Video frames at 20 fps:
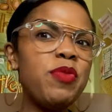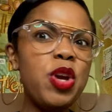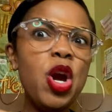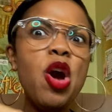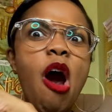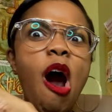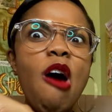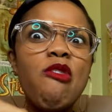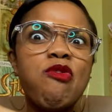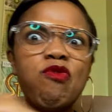You're
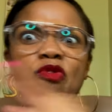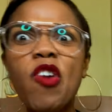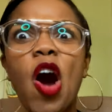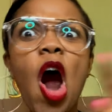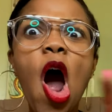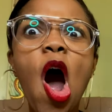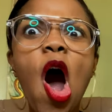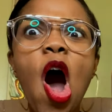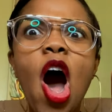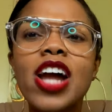a
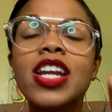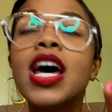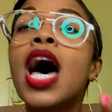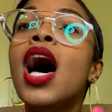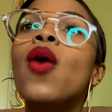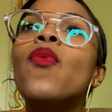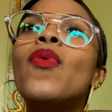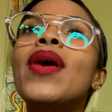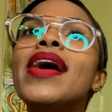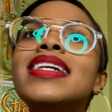fraud.
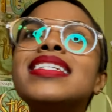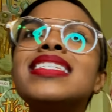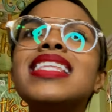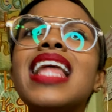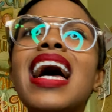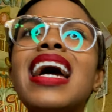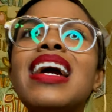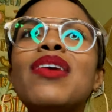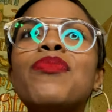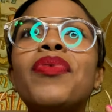Where it's
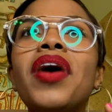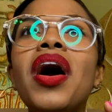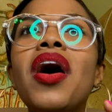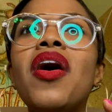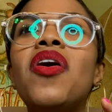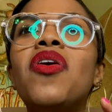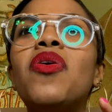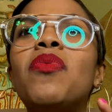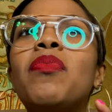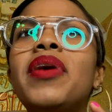like,
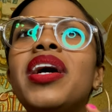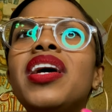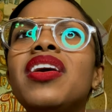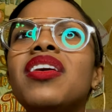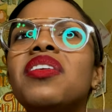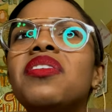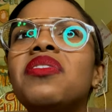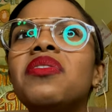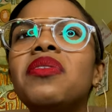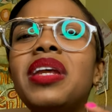bro, but
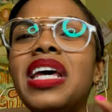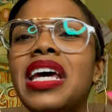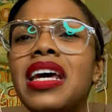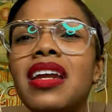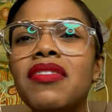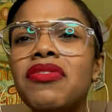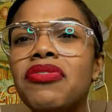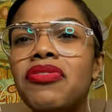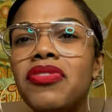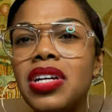you
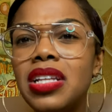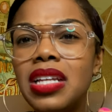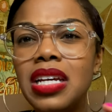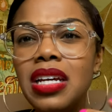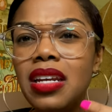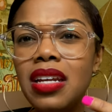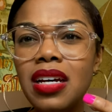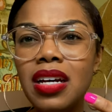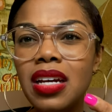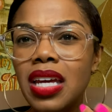didn't fully
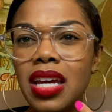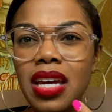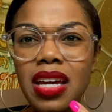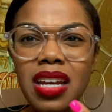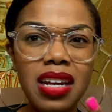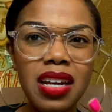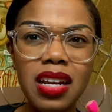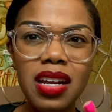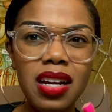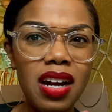look
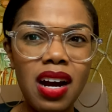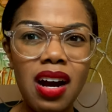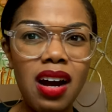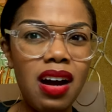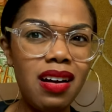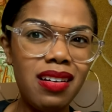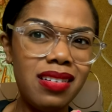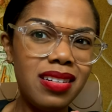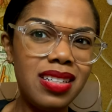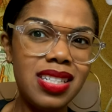in
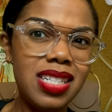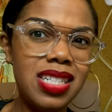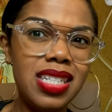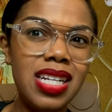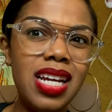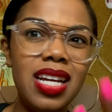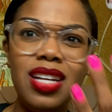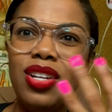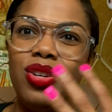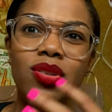all the
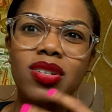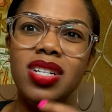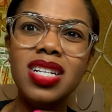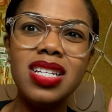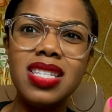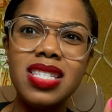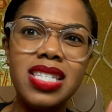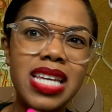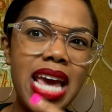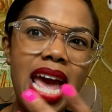shit. You
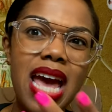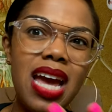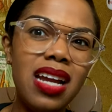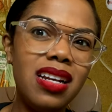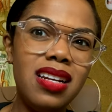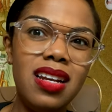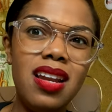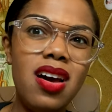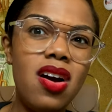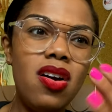just tagged
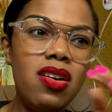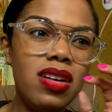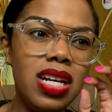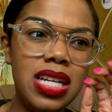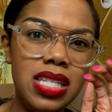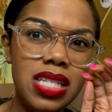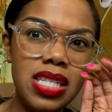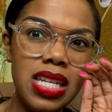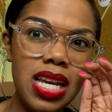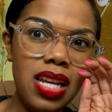along
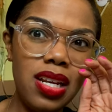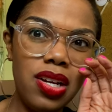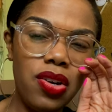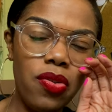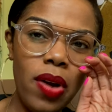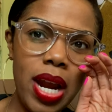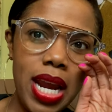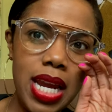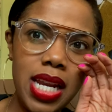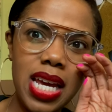and said
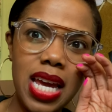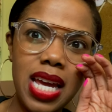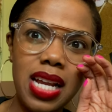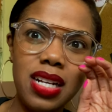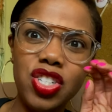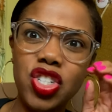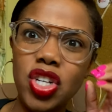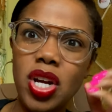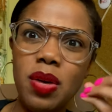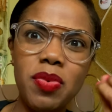great
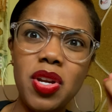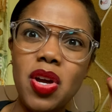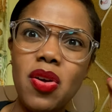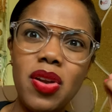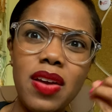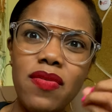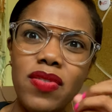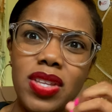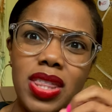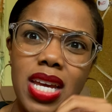and jumped on
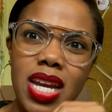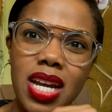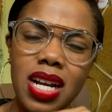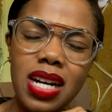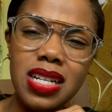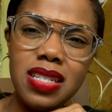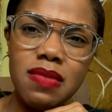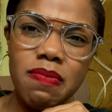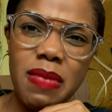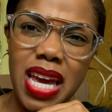everything
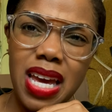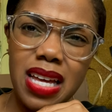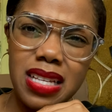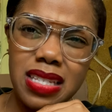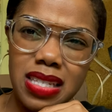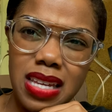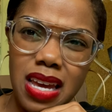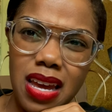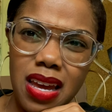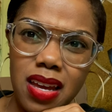this man
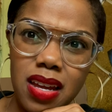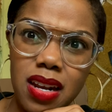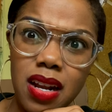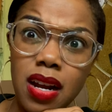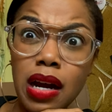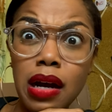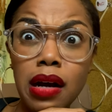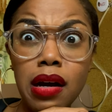said.